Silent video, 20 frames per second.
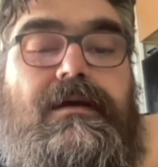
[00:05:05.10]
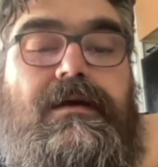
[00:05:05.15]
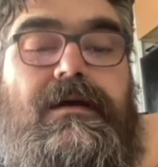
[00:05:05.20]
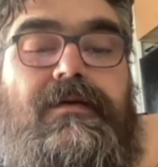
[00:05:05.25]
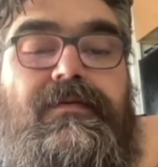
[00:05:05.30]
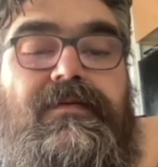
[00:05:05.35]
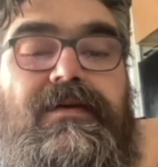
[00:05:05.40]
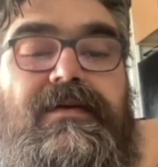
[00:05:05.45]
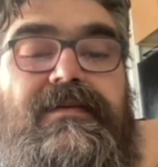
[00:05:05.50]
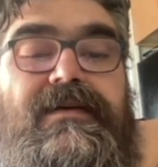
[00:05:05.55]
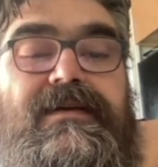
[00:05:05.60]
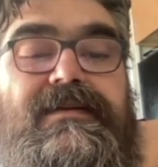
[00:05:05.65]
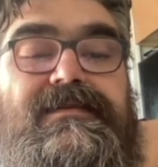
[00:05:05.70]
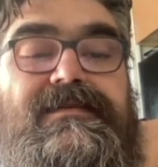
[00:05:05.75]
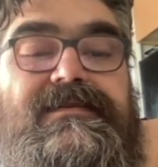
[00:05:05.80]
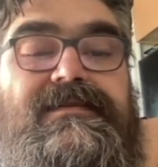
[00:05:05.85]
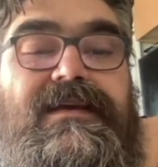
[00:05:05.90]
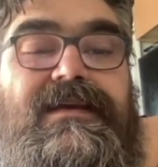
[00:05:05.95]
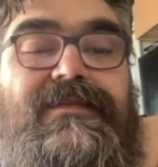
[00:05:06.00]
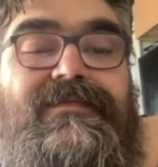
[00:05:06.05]
I think that
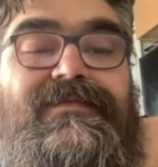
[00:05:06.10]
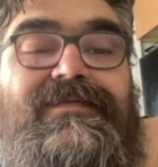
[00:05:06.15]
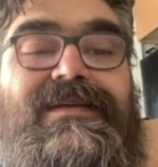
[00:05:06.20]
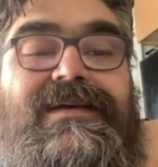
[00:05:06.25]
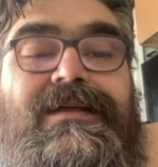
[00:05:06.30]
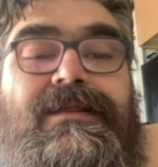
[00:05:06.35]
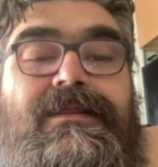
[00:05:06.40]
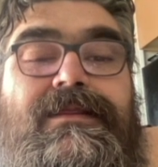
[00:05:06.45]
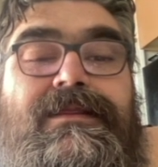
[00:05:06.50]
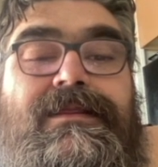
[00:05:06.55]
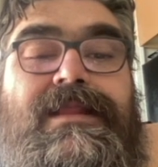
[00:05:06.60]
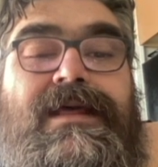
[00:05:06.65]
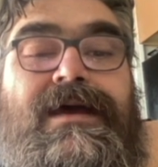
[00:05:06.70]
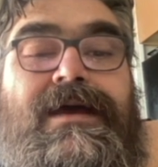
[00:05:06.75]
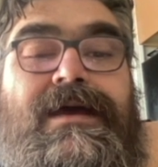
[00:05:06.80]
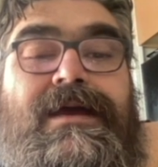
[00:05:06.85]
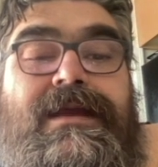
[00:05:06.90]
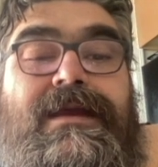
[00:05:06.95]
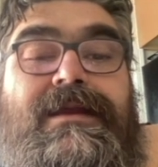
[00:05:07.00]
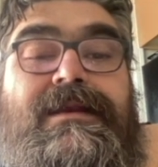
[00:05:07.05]
saved a
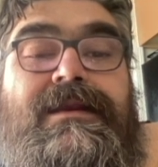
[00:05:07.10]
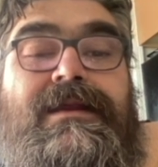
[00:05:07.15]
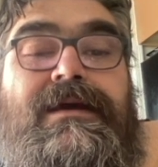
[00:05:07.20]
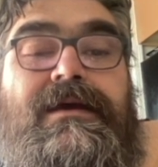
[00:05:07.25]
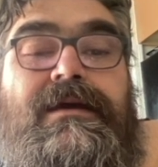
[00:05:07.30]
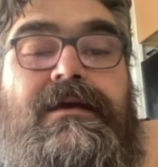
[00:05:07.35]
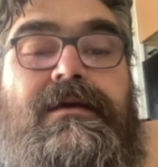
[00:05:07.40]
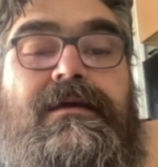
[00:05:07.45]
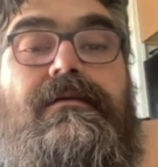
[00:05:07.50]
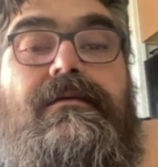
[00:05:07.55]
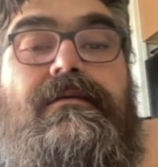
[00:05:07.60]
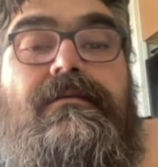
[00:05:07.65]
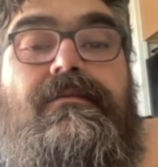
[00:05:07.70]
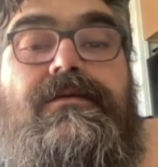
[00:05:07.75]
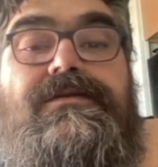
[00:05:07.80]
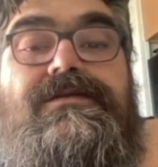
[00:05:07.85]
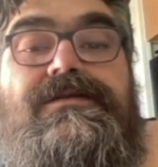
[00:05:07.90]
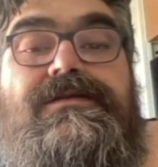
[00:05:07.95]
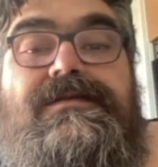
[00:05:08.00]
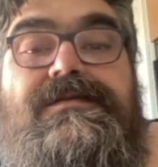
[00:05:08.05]
line,
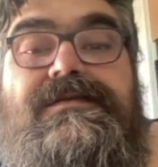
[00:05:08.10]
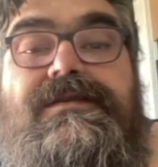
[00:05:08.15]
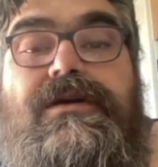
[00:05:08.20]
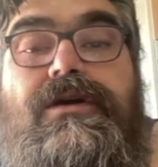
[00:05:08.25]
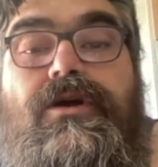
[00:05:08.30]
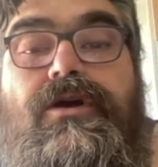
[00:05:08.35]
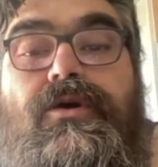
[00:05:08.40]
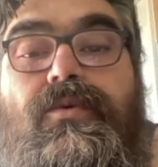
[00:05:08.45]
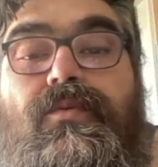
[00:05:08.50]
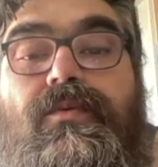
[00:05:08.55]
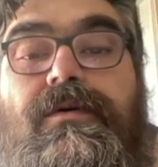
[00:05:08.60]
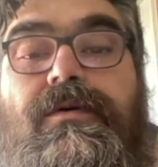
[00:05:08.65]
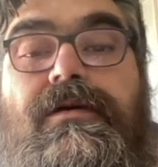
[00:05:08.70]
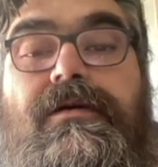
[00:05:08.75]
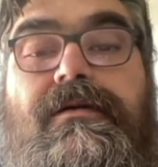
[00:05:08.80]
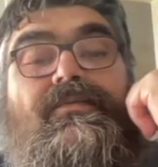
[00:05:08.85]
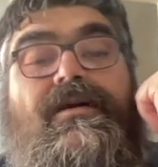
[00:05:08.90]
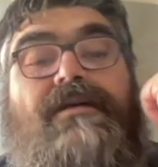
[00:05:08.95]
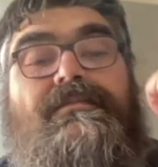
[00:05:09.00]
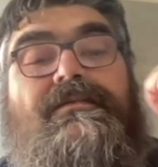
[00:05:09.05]
which is cool.
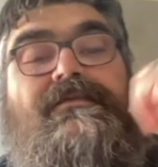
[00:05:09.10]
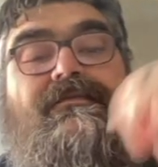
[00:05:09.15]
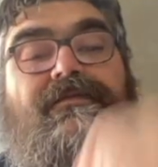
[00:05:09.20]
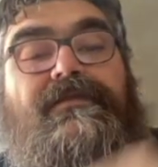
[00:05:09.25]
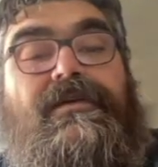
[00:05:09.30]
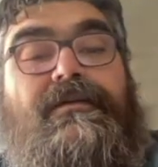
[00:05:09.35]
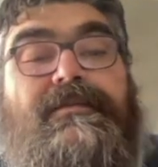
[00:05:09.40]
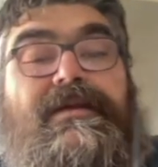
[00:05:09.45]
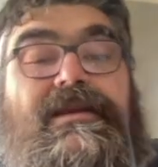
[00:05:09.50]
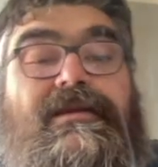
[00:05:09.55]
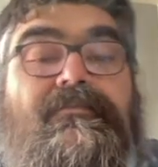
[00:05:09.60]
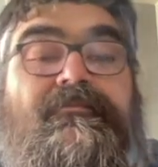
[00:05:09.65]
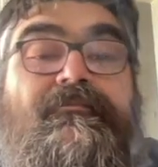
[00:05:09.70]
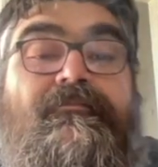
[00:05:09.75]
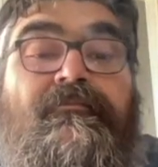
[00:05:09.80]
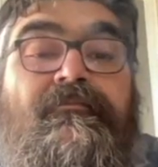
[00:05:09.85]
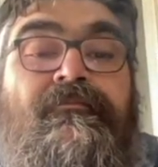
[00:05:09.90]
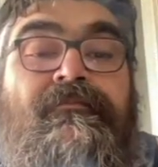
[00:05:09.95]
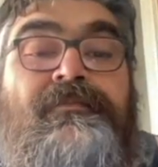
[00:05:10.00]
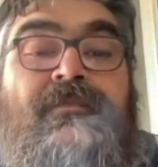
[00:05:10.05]
Robert Fleming.
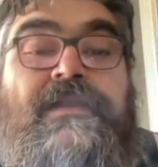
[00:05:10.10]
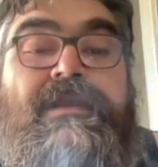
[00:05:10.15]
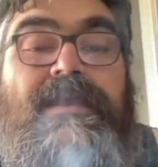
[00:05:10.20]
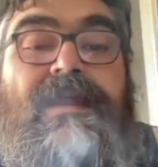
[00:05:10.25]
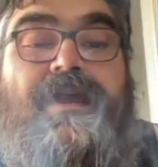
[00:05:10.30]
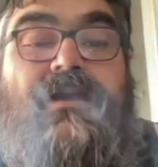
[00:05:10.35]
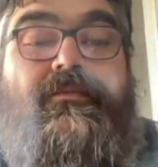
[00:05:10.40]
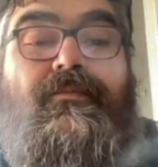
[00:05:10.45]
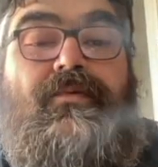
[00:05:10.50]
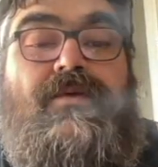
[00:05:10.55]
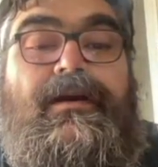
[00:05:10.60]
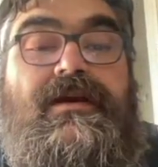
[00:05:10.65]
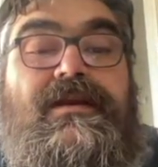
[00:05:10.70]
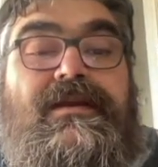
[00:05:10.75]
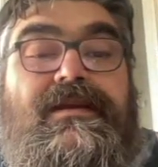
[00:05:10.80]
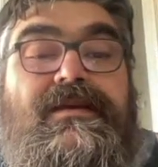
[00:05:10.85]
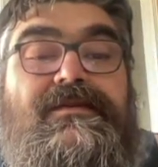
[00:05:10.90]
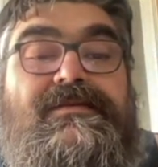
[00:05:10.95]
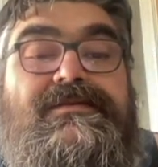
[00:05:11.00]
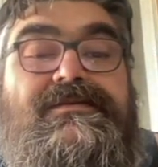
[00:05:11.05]
Okay, we're
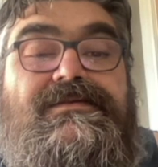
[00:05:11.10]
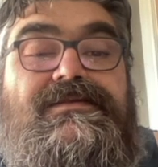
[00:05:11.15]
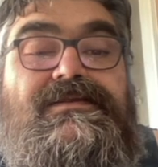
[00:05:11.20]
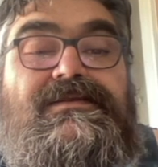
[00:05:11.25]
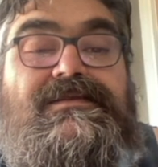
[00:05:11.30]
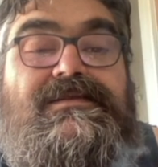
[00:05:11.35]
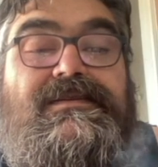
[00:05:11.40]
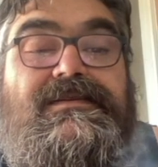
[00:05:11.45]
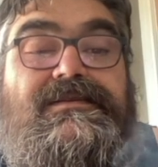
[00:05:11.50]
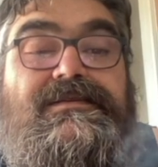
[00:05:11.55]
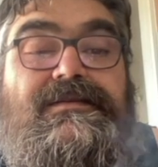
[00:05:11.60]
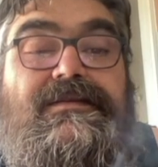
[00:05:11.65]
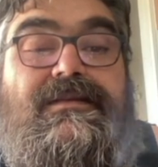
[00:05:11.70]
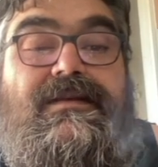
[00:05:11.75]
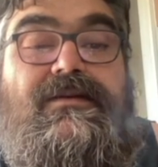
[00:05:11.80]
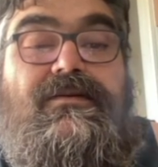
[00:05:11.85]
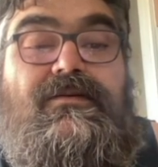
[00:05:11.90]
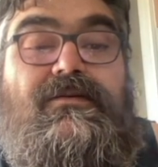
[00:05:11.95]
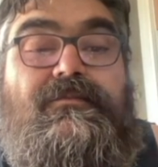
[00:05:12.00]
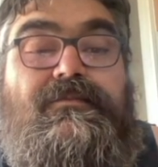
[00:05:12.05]
going to use just this
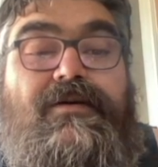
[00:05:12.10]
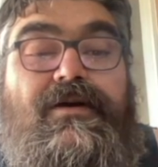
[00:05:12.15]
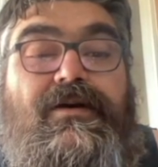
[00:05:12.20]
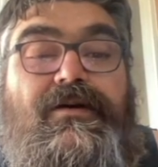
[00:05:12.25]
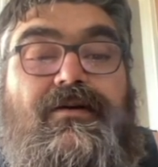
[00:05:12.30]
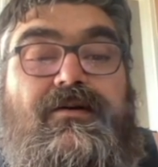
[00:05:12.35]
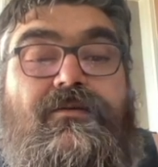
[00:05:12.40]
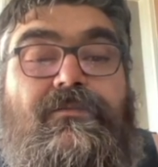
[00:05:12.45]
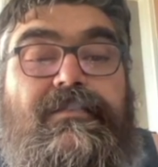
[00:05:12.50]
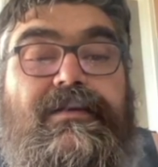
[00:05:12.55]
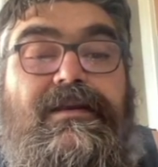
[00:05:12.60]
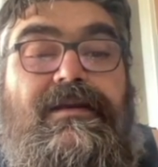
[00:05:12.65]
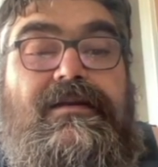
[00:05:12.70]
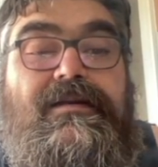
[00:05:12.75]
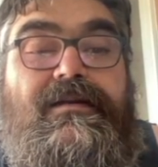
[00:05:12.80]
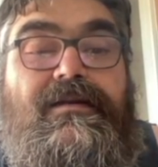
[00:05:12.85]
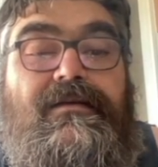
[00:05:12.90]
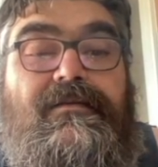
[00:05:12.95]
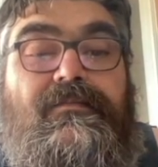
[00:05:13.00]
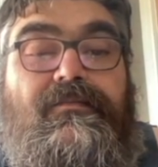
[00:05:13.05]
little poem
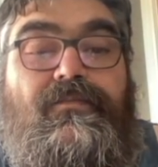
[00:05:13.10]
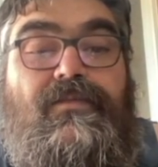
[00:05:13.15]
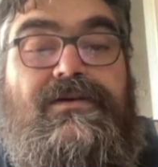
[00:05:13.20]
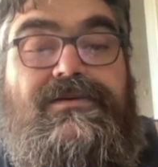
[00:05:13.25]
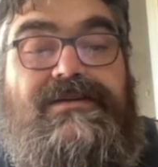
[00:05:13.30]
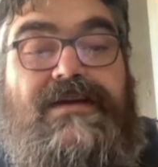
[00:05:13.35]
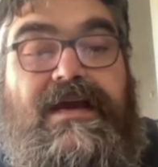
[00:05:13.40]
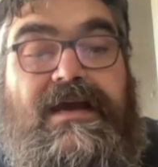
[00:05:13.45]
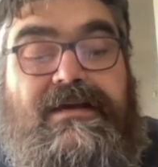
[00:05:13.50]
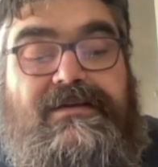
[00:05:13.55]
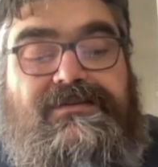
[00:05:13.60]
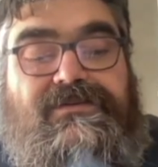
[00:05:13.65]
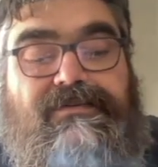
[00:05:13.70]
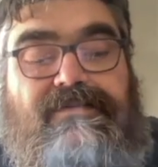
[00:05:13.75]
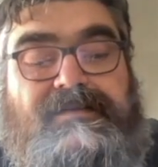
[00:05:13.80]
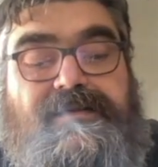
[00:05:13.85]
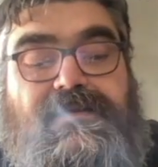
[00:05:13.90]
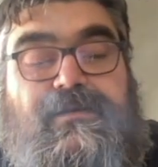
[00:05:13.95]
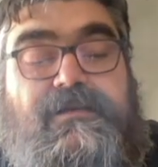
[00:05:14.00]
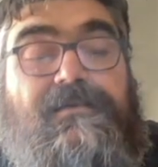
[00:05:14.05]
here, which
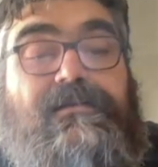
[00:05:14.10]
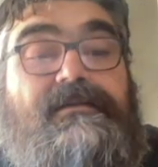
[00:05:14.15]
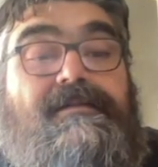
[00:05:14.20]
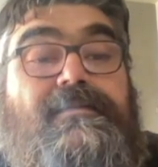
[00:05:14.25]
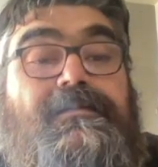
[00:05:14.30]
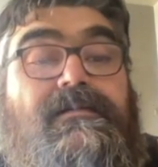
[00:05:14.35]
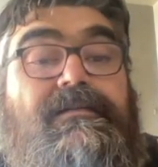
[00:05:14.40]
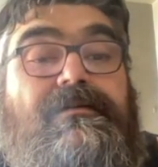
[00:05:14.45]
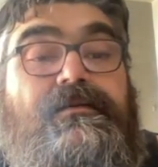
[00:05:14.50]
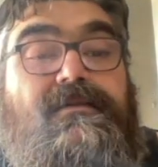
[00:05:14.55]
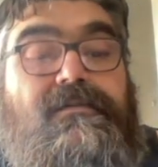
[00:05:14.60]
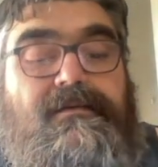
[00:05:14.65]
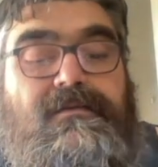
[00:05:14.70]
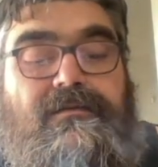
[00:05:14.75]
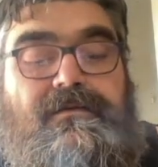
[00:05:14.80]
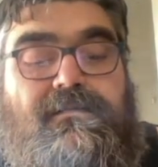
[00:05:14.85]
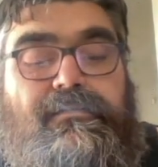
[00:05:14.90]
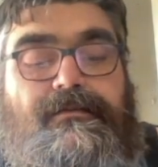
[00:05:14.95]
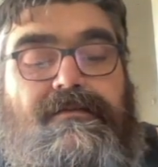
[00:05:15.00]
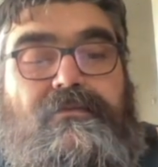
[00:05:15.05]
actually
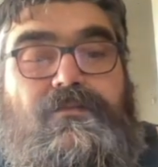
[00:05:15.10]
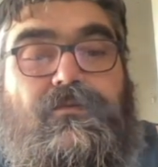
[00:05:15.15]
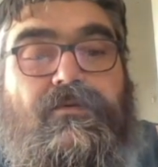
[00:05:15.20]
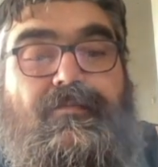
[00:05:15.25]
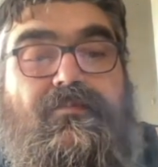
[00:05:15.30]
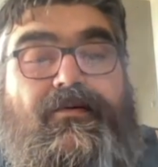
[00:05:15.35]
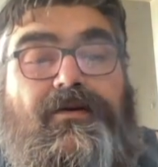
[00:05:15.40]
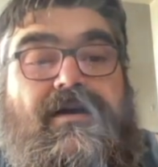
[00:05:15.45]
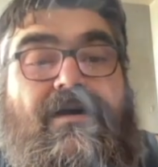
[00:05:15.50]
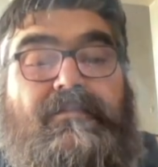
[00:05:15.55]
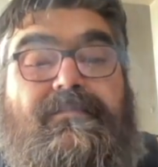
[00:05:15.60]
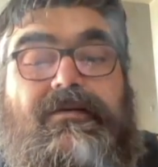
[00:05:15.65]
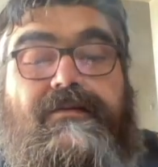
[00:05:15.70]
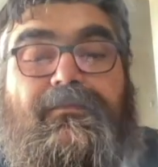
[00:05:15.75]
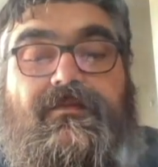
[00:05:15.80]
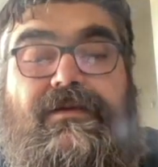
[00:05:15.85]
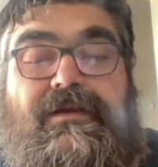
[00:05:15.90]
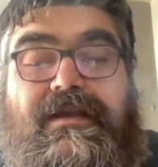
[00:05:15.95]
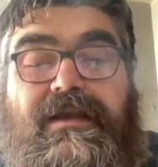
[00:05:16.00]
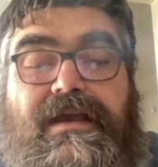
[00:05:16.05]
will
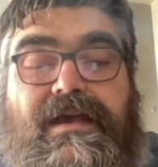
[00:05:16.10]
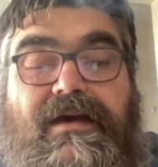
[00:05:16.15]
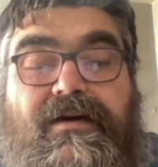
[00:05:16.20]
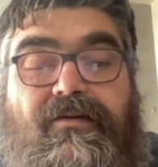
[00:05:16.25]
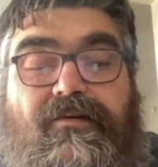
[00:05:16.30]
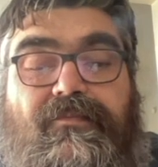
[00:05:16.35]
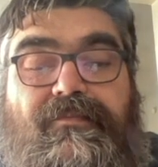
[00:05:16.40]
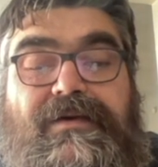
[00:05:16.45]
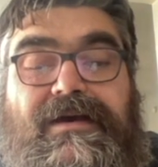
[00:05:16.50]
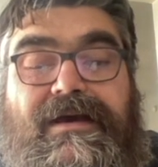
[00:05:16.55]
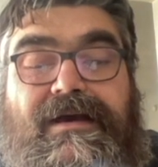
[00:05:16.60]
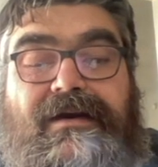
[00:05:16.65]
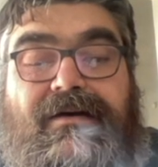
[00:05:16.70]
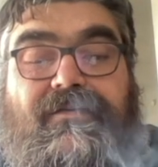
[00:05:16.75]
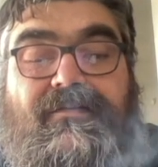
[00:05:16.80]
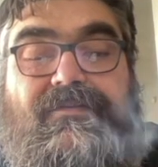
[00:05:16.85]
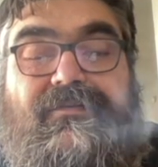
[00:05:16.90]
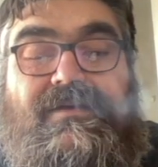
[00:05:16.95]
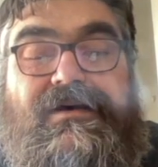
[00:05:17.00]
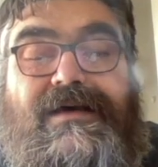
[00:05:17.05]
probably help
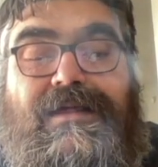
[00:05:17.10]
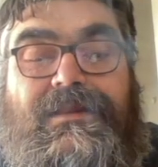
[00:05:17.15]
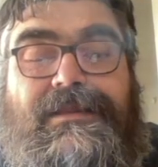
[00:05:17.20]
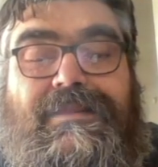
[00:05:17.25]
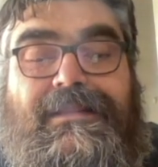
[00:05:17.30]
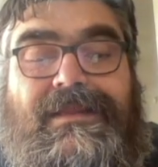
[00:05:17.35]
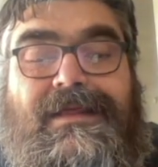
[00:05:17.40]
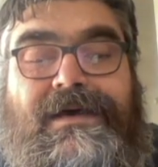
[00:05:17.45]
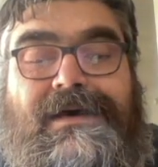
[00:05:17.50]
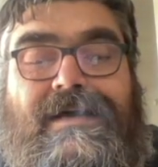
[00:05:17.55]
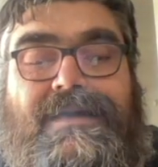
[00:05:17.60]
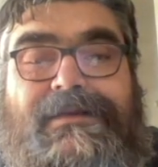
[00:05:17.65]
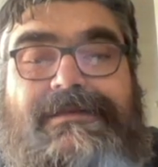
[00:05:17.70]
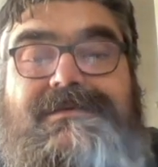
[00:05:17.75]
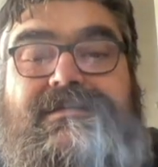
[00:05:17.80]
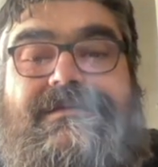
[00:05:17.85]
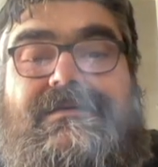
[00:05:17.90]
out a lot.